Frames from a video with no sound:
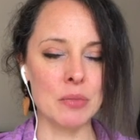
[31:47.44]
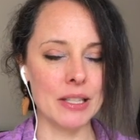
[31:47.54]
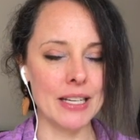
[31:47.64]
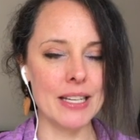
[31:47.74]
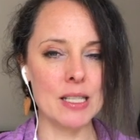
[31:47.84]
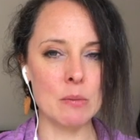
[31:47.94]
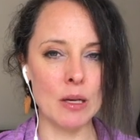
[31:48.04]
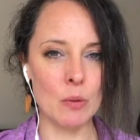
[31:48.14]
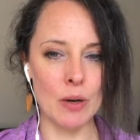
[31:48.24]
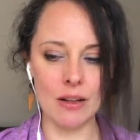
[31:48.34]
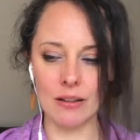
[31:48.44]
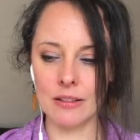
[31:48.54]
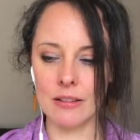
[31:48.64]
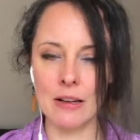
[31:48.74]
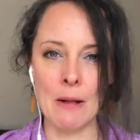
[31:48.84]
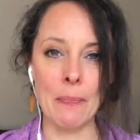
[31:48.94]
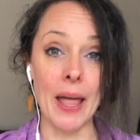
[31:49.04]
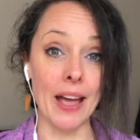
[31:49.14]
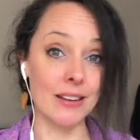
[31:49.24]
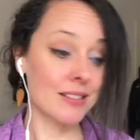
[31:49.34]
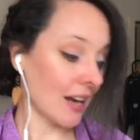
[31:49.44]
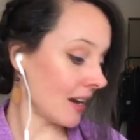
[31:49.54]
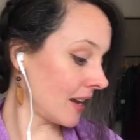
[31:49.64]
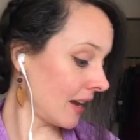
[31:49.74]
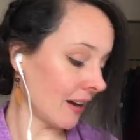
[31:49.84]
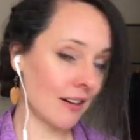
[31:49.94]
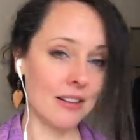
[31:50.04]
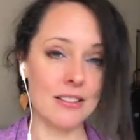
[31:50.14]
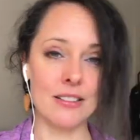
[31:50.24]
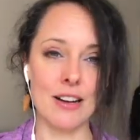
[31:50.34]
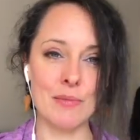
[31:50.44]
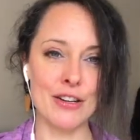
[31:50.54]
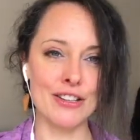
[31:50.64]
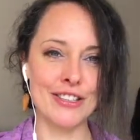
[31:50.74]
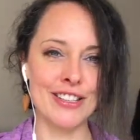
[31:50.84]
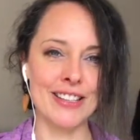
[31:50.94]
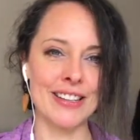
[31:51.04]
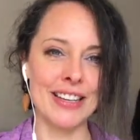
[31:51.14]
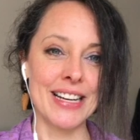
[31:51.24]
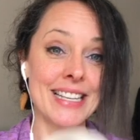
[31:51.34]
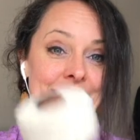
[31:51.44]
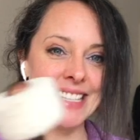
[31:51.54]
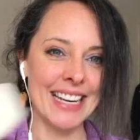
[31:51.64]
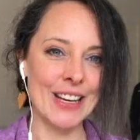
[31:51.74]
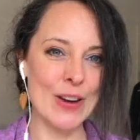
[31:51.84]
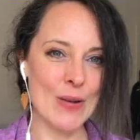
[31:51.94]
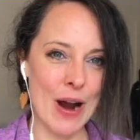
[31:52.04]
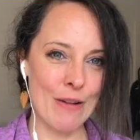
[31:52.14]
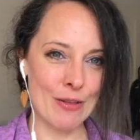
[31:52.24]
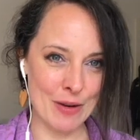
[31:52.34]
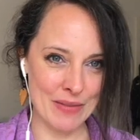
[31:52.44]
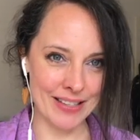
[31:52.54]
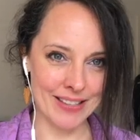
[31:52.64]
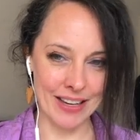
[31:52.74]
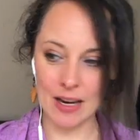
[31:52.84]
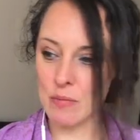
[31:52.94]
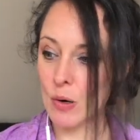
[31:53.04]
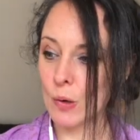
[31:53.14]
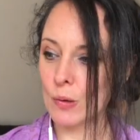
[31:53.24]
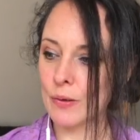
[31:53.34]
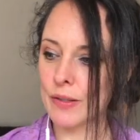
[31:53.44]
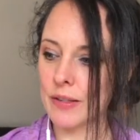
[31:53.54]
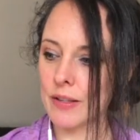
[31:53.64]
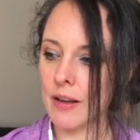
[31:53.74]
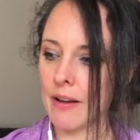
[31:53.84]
Please be well and take care. I'm going to just sing you out with one of my singing bowls.